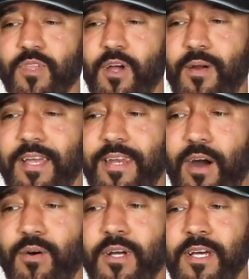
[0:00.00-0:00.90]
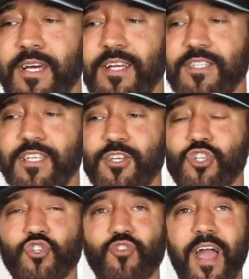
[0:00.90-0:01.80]
All right, now to
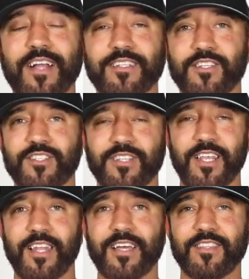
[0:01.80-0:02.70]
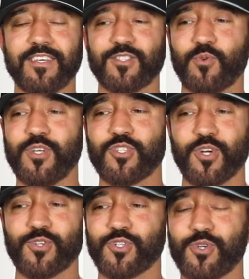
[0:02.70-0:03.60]
extract a study like this, the
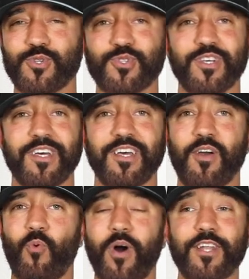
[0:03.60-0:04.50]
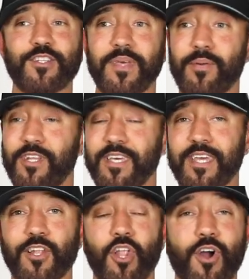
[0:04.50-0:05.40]
researchers wanted to be able to
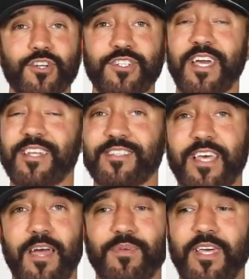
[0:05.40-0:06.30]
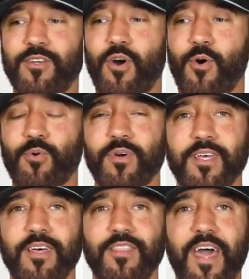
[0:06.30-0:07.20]
get a large data set, but they know
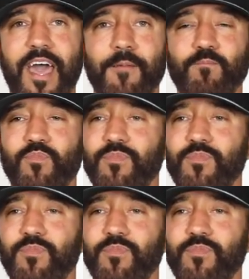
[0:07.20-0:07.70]
that